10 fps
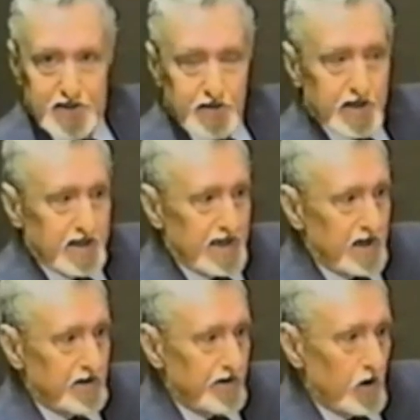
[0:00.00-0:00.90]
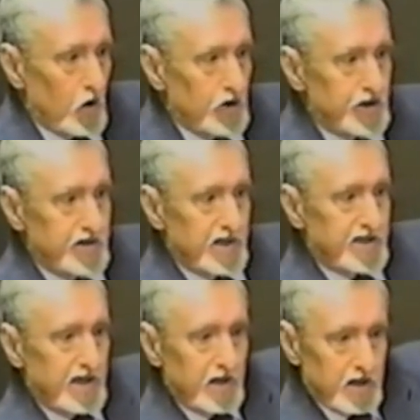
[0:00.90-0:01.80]
took you down to the ocean and they
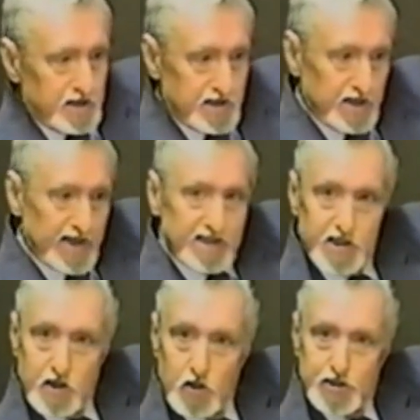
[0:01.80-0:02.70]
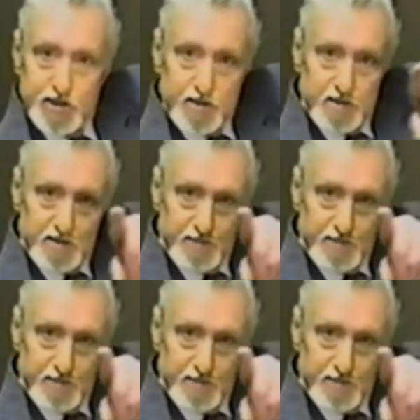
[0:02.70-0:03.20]
said, look, son, that's an ocean.